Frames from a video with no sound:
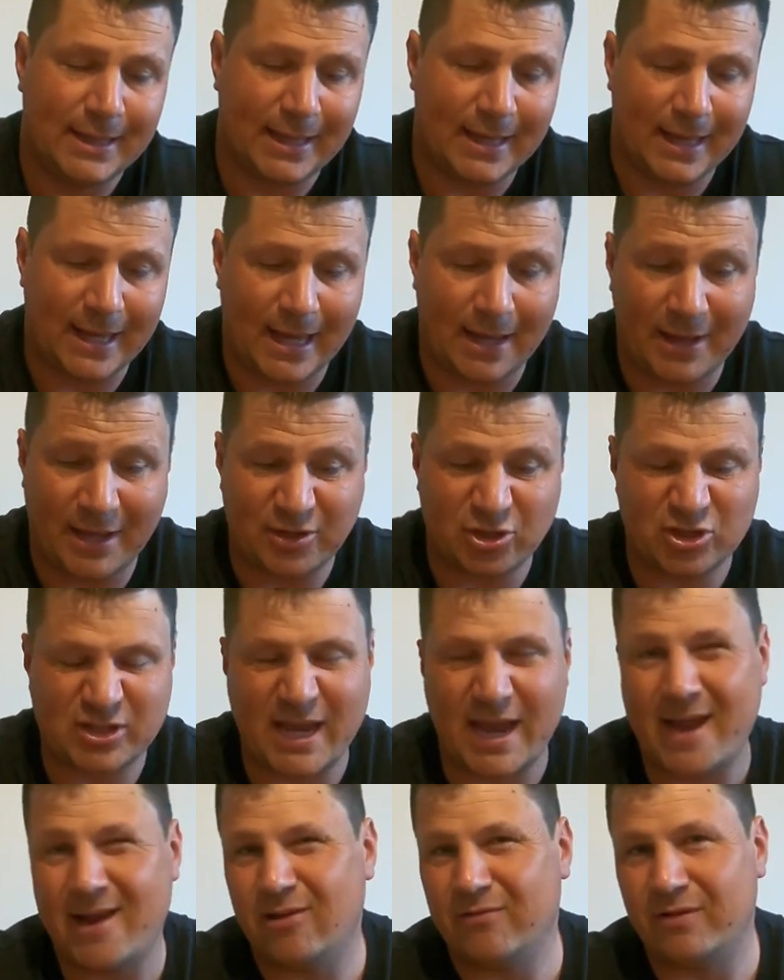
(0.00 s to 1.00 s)
And just
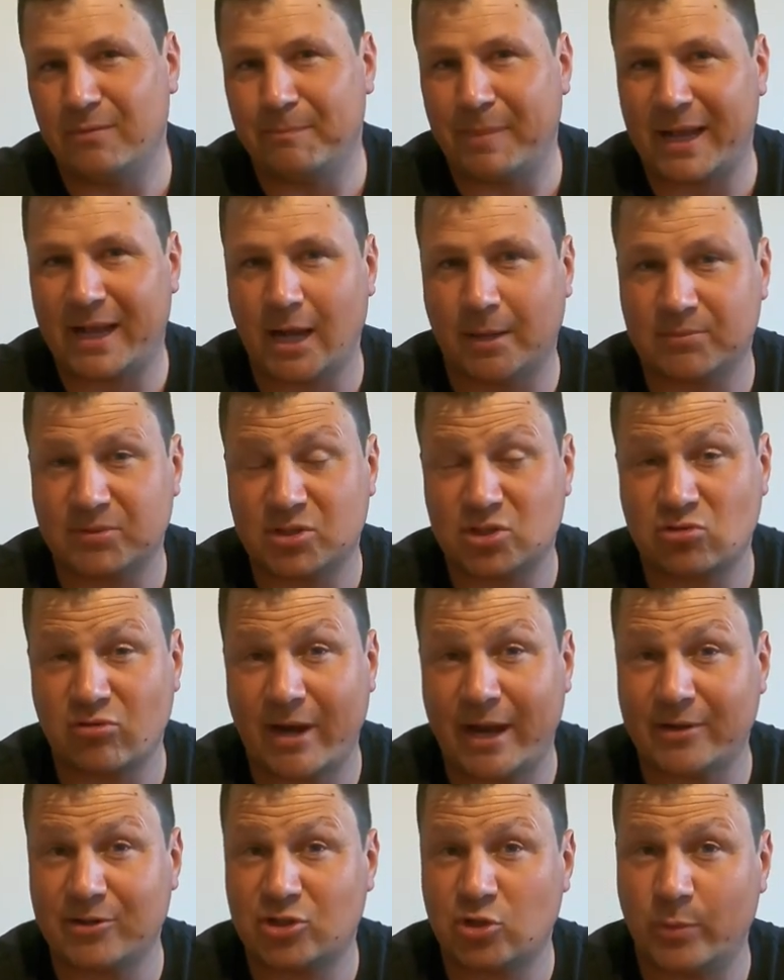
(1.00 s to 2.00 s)
get everything back up to
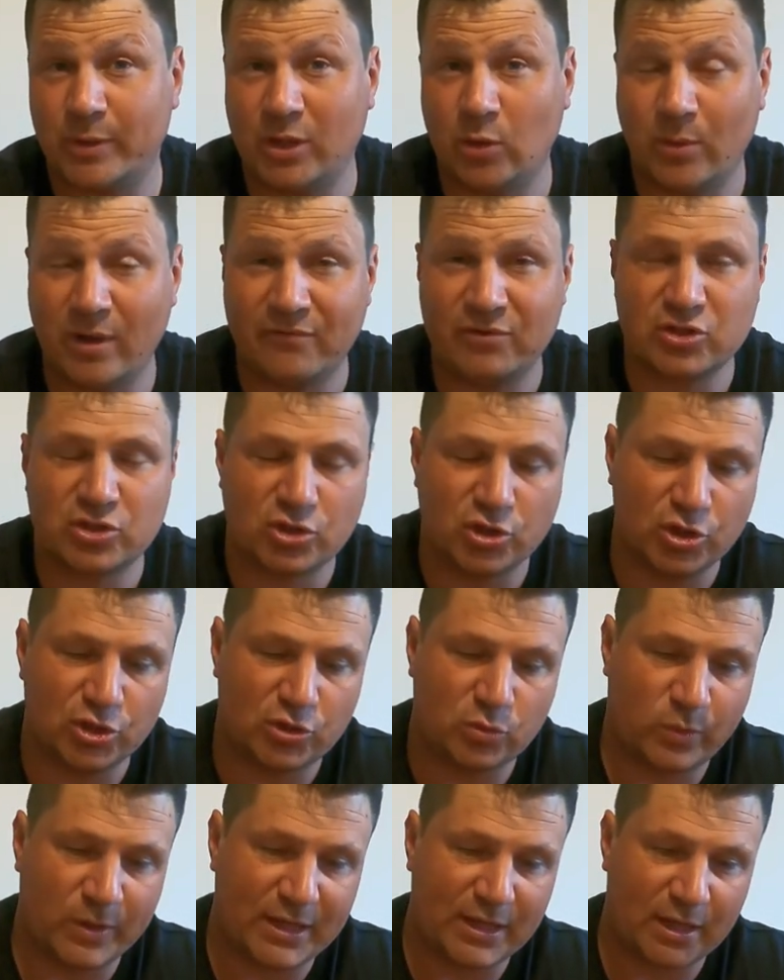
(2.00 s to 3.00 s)
scratch, so when the weather's good
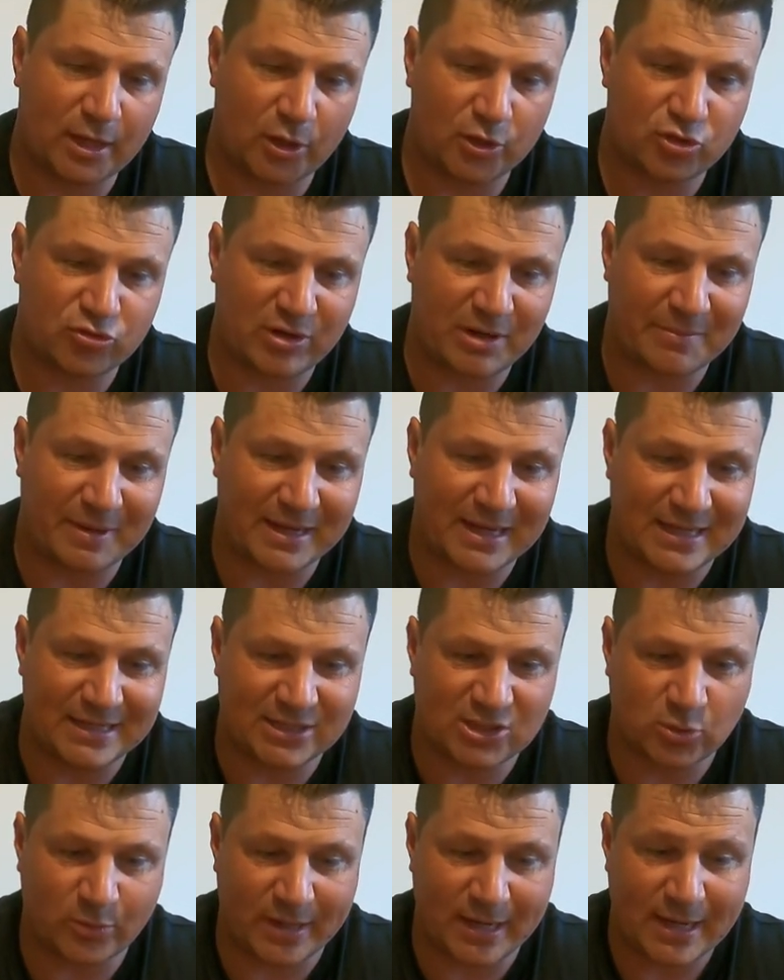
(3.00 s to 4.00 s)
we can go straight back
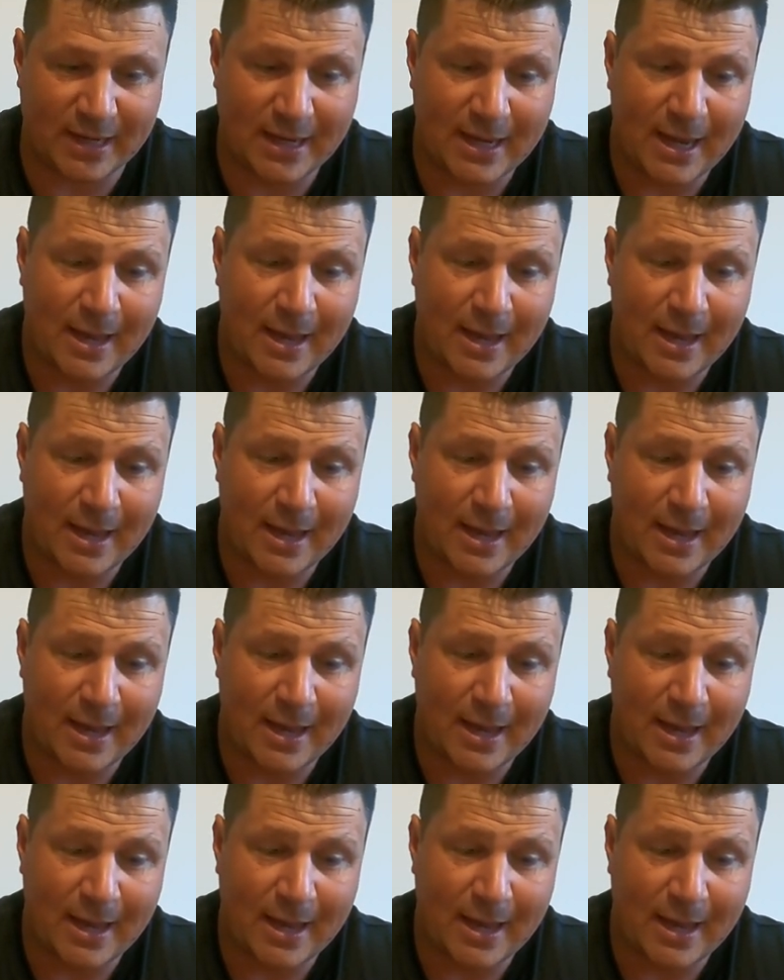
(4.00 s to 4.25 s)
into it.